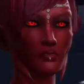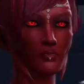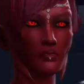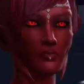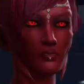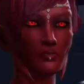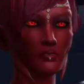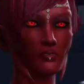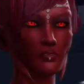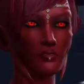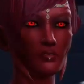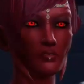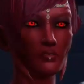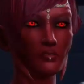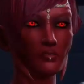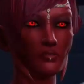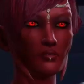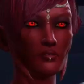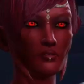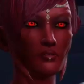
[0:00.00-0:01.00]

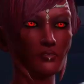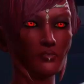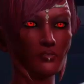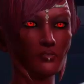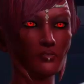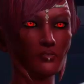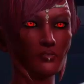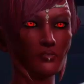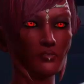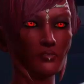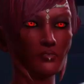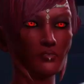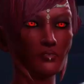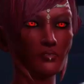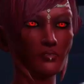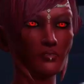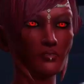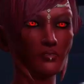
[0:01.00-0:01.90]
No one is speaking in this clip.